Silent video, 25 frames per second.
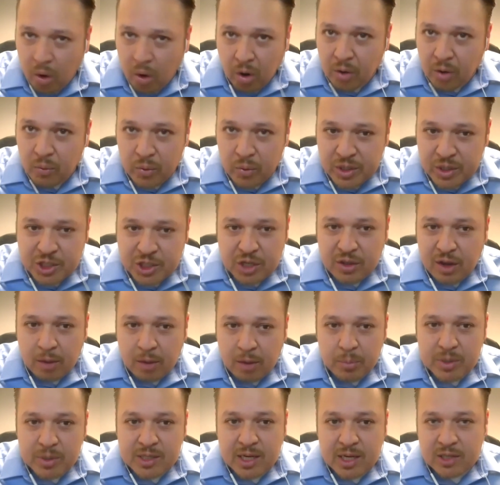aren't reaching their
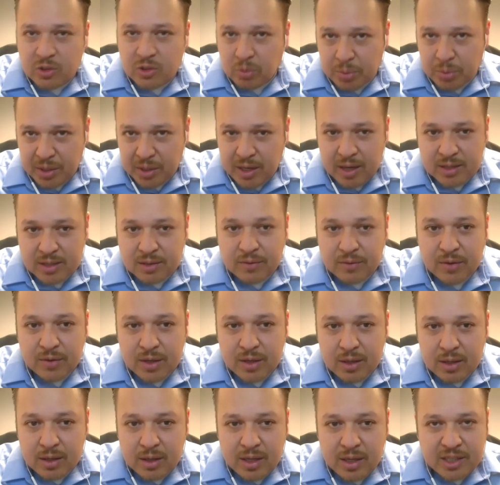potential because of
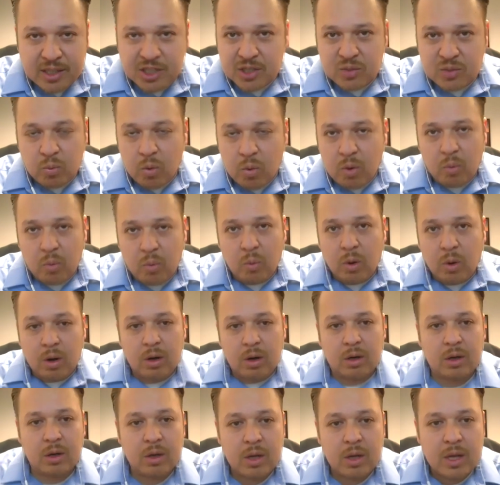it. It just won't work.